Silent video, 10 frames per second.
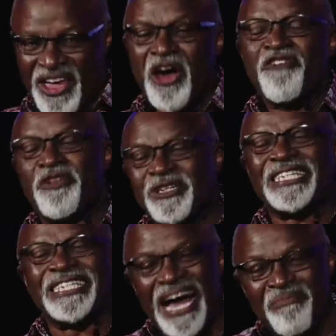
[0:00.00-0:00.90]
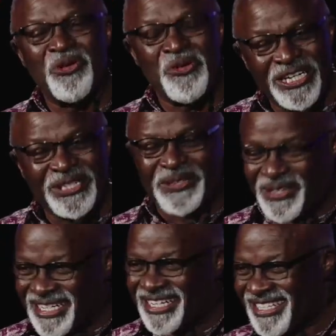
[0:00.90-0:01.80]
For some
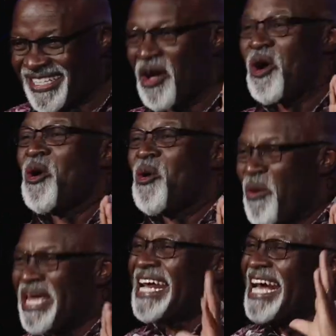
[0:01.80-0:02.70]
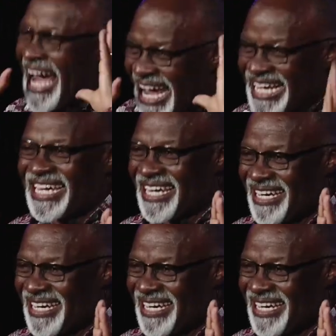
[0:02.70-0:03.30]
reason, we like